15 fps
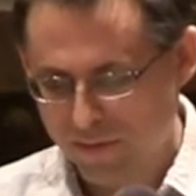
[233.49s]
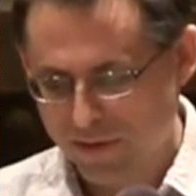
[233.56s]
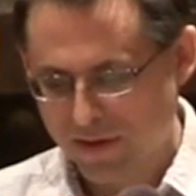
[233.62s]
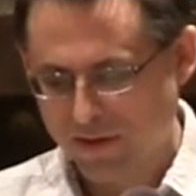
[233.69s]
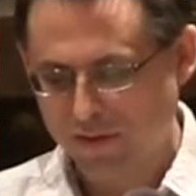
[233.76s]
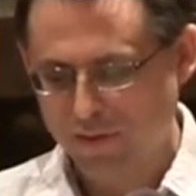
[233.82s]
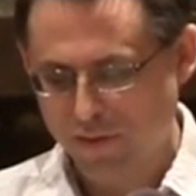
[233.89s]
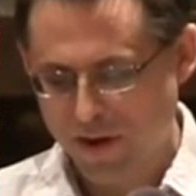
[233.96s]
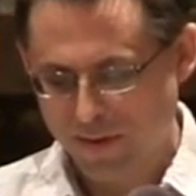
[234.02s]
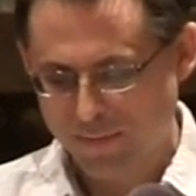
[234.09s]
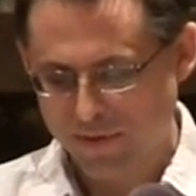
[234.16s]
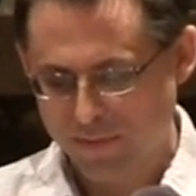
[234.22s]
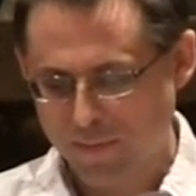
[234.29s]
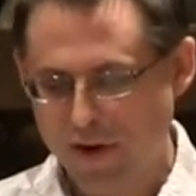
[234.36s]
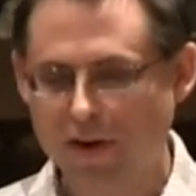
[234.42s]
what they
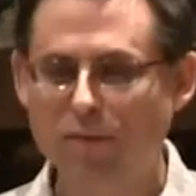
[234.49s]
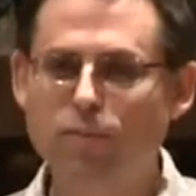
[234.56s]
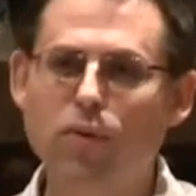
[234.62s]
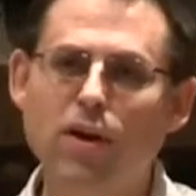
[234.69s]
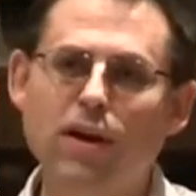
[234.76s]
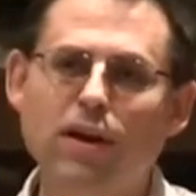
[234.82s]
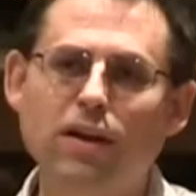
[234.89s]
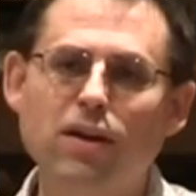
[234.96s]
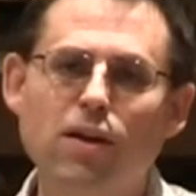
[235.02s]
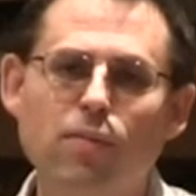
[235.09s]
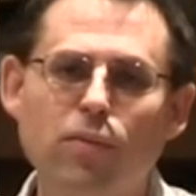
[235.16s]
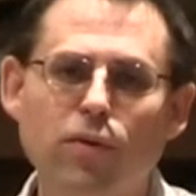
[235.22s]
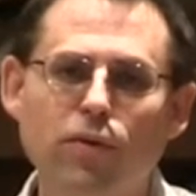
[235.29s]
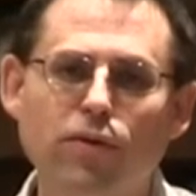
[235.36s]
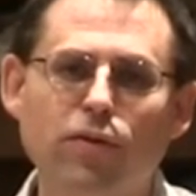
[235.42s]
described as record-breaking
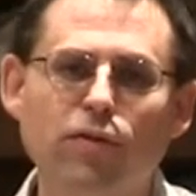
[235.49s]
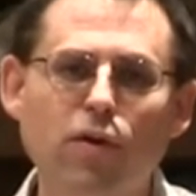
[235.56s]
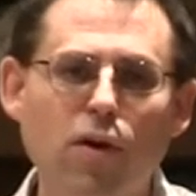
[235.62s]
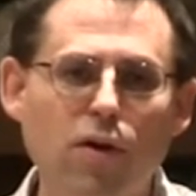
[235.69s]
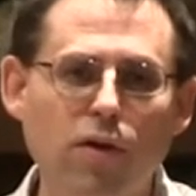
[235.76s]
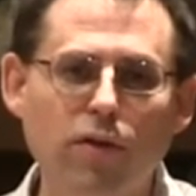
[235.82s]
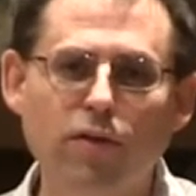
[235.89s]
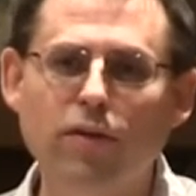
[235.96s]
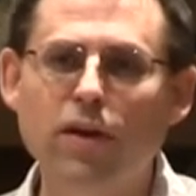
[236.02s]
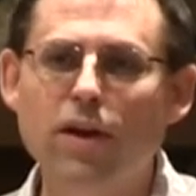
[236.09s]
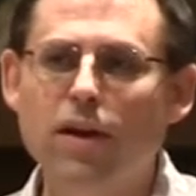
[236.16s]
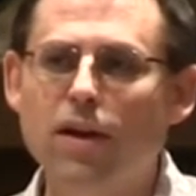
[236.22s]
numbers of calls,